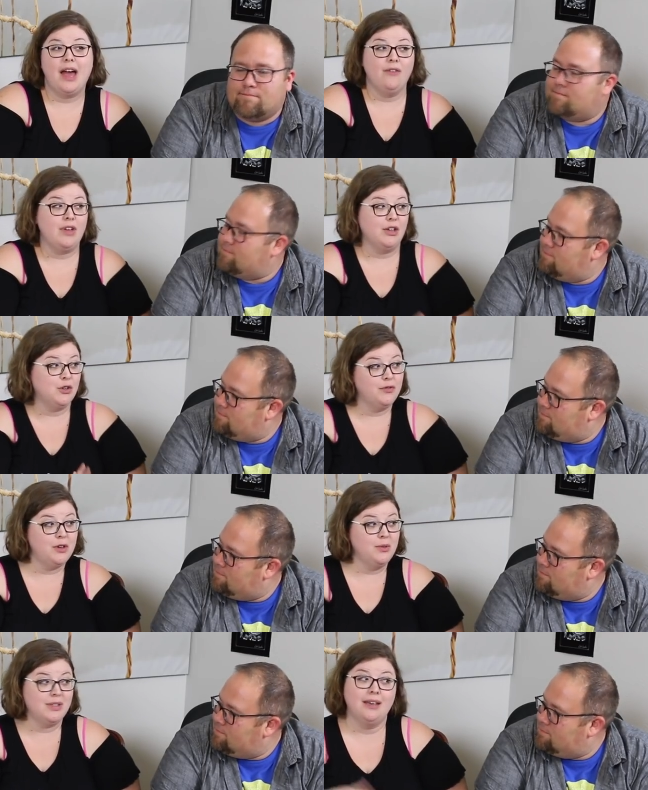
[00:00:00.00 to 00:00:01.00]
Speaker 1: have
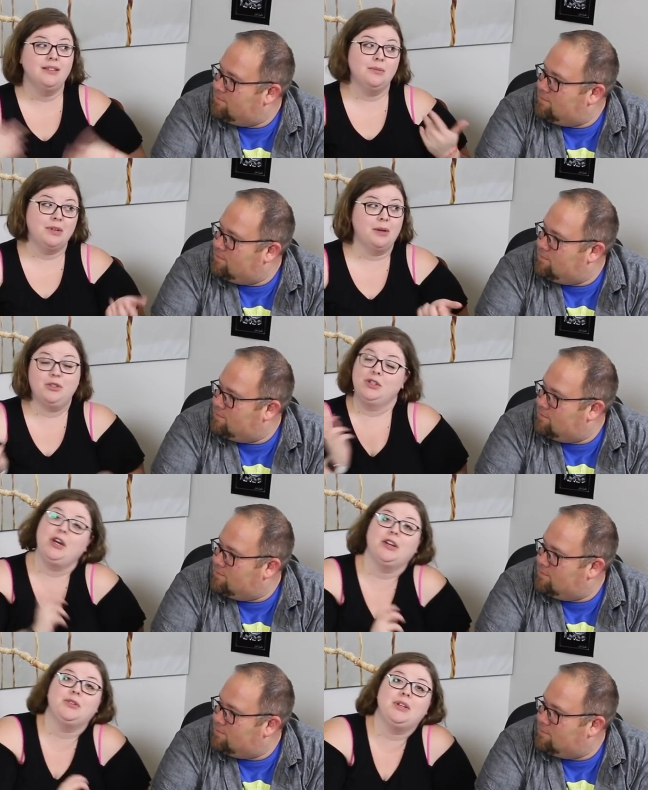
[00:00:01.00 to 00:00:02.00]
interviews and sometimes just
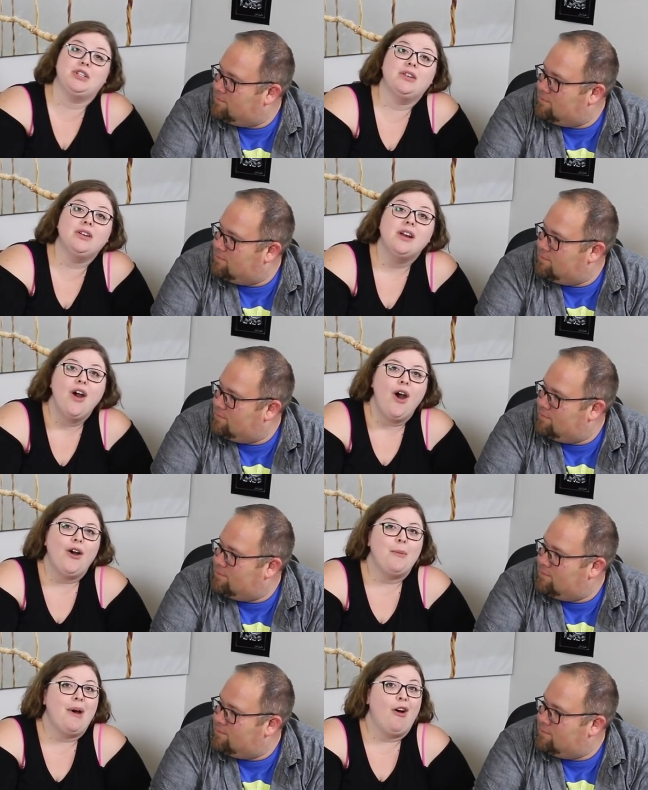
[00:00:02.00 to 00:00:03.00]
talk to each other
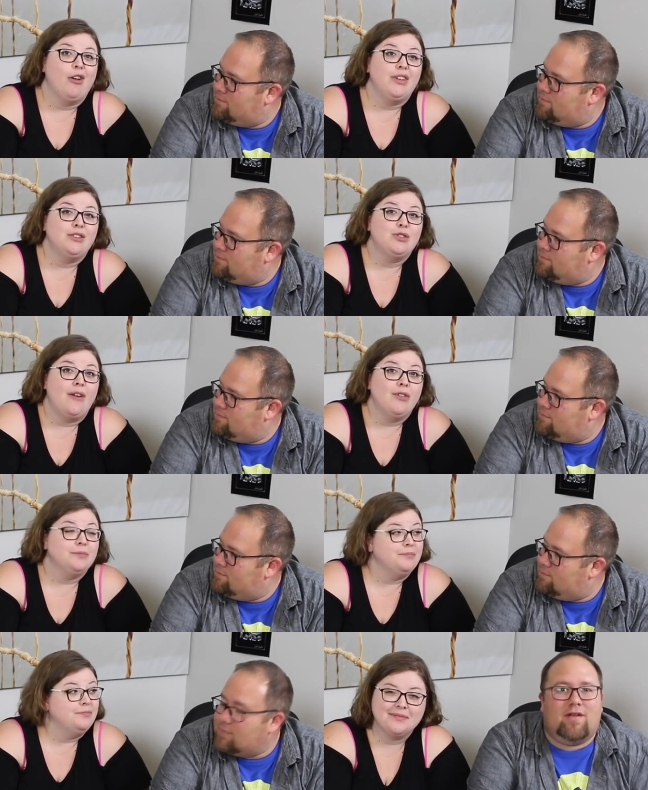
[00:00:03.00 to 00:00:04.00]
about all things
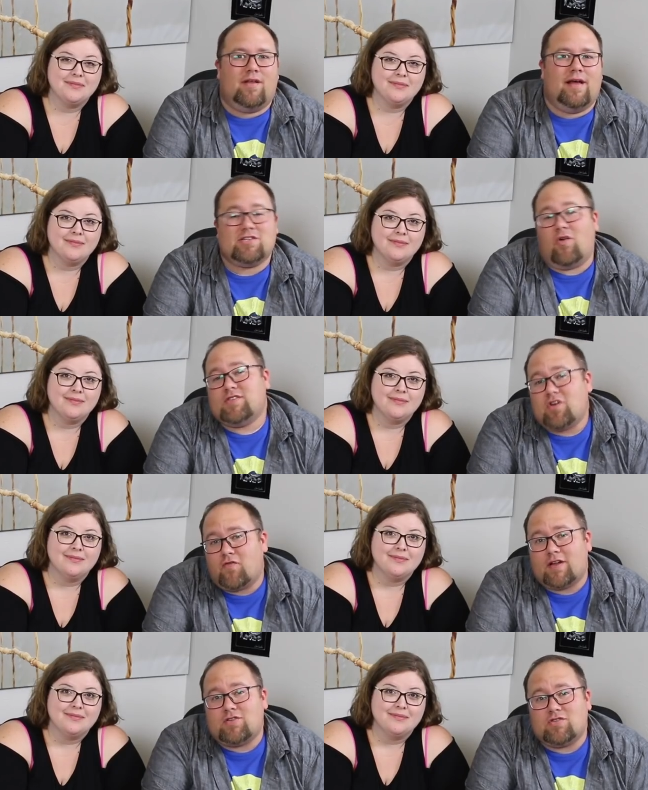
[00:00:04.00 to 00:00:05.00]
travel.
Speaker 2: Mm-hmm. As always, don't
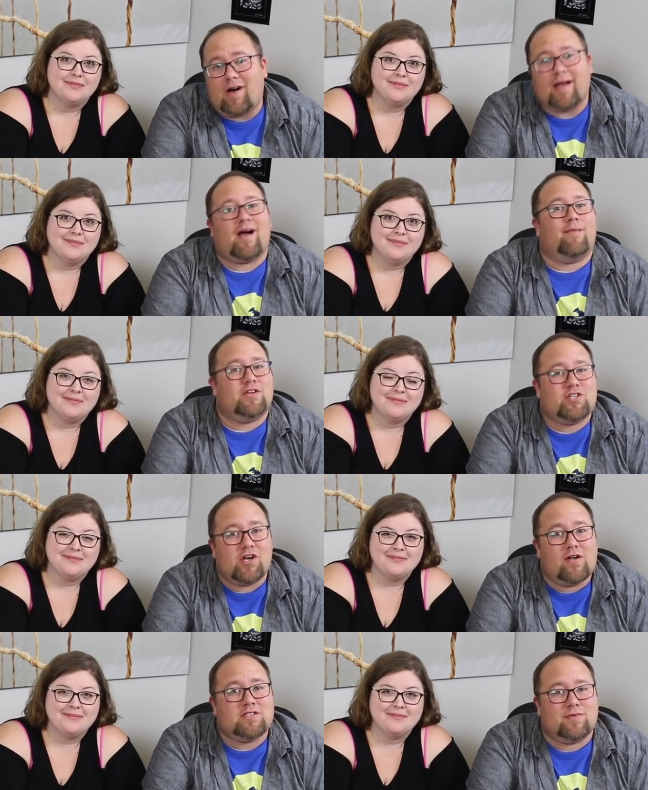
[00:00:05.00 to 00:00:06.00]
forget to like, comment,
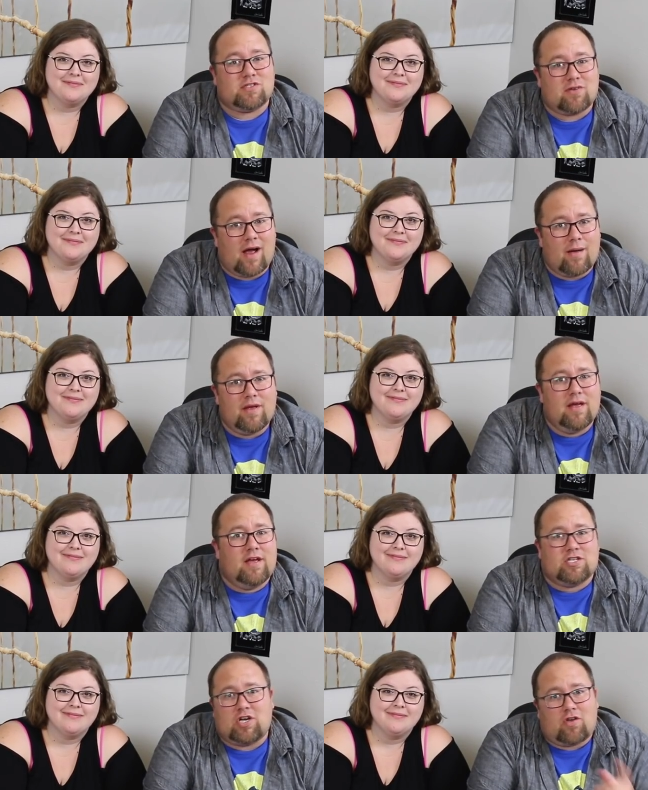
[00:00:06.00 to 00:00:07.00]
share, and subscribe.
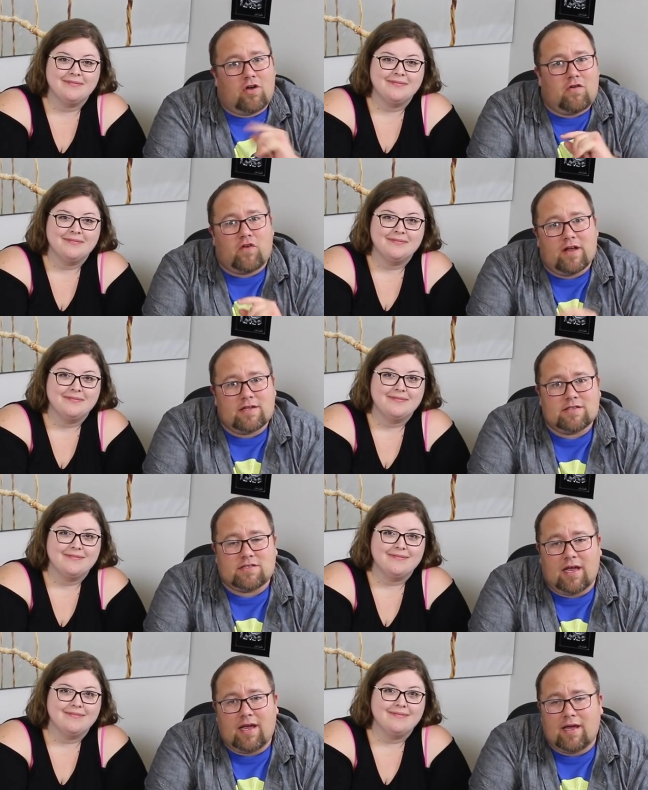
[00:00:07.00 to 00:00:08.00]
Share with all your
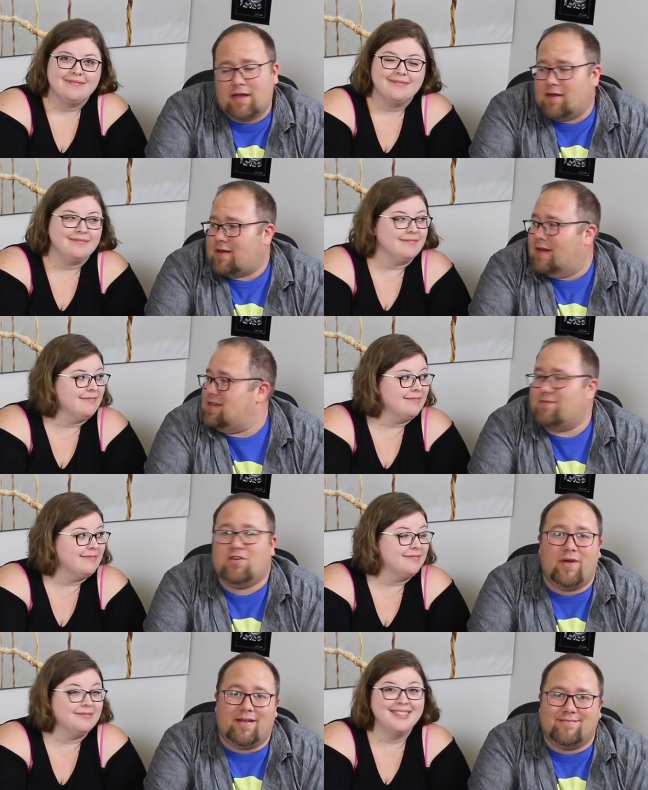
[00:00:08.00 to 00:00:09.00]
friends, and God save the
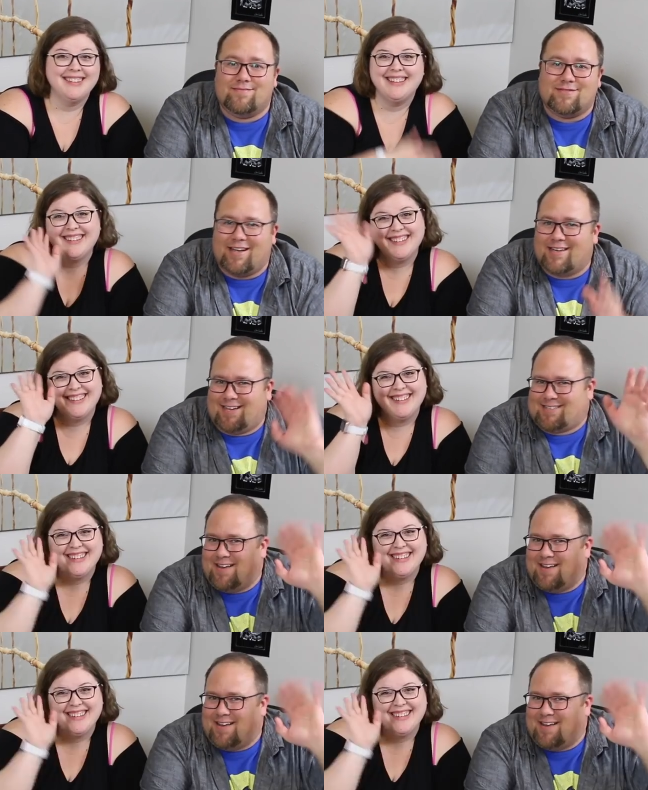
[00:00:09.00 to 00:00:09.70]
Queen. See you guys next